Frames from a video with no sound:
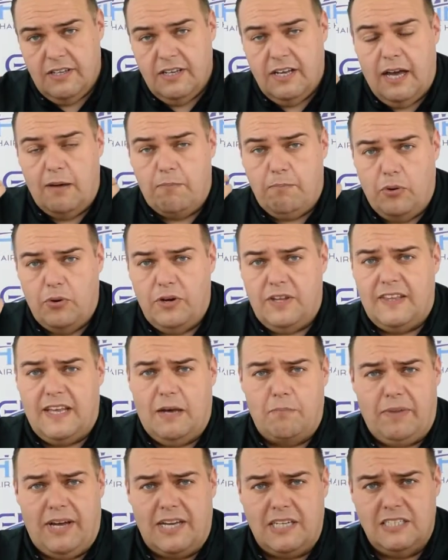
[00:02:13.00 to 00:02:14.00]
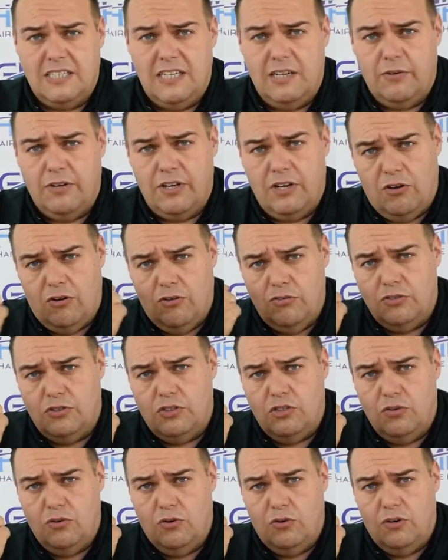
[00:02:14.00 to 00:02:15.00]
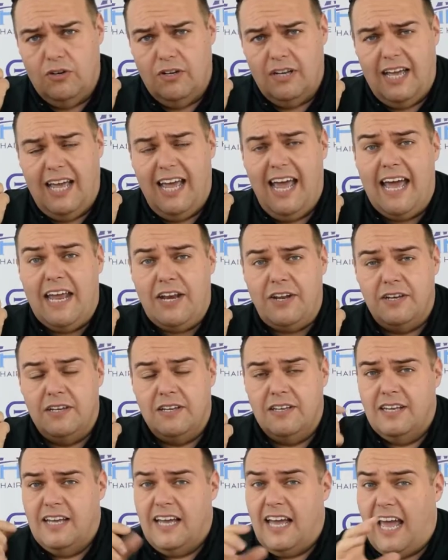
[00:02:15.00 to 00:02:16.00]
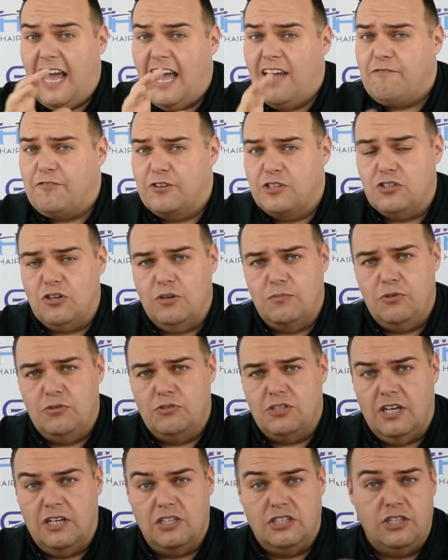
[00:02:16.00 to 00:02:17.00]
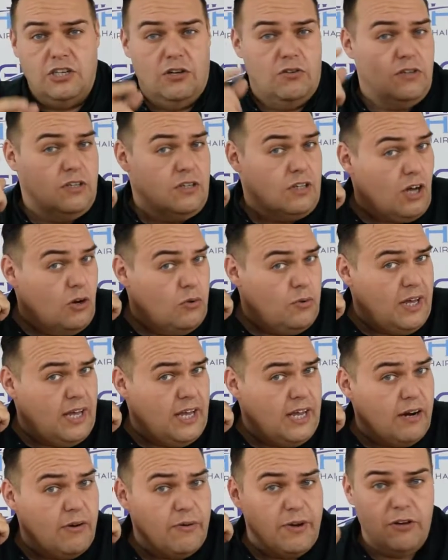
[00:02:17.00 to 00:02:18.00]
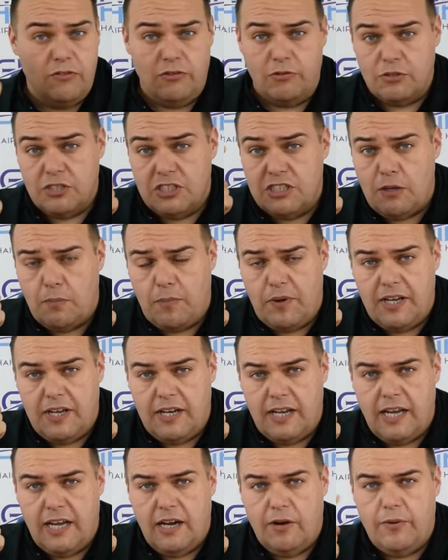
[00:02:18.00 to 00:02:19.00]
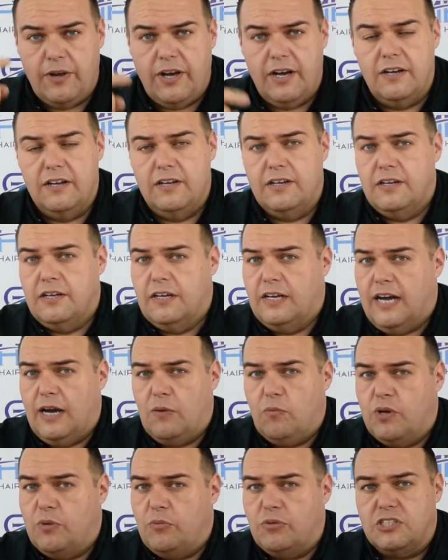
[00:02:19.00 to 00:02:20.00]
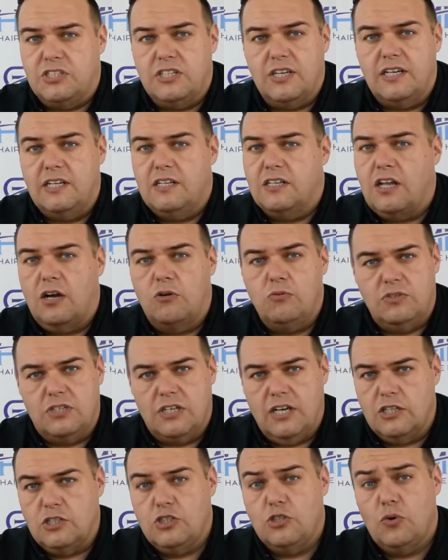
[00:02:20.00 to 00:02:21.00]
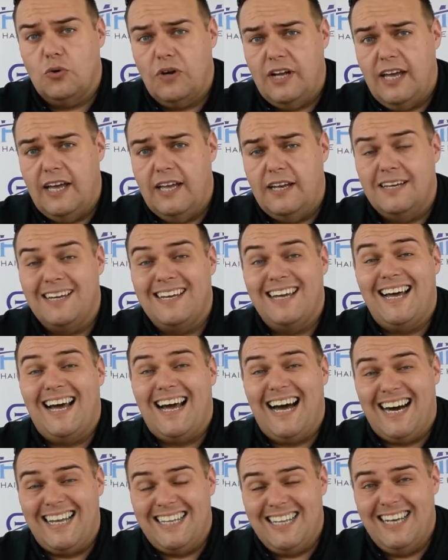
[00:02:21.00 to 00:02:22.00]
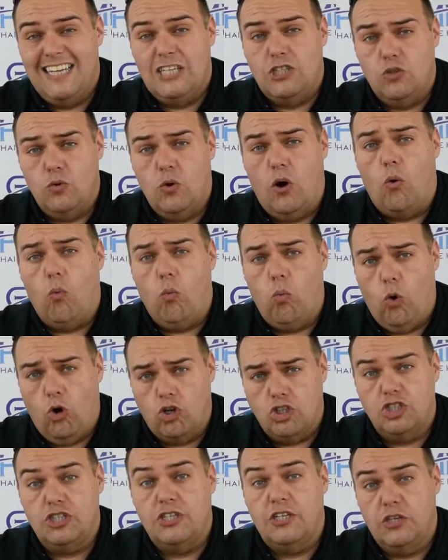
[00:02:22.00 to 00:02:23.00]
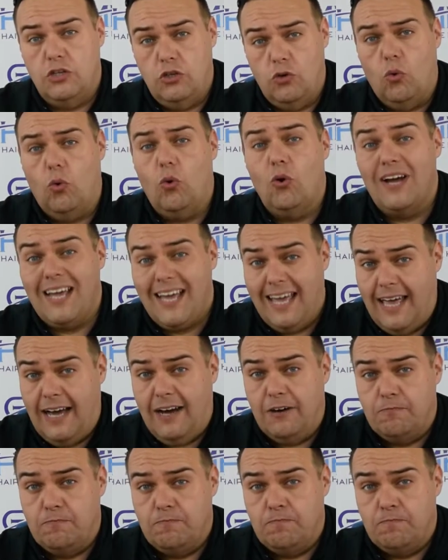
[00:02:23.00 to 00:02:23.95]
and putting that bacteria onto your head every time you touch it, on the donor area, on the recipient area. And we would say, don't touch your head unless you are washing your hair.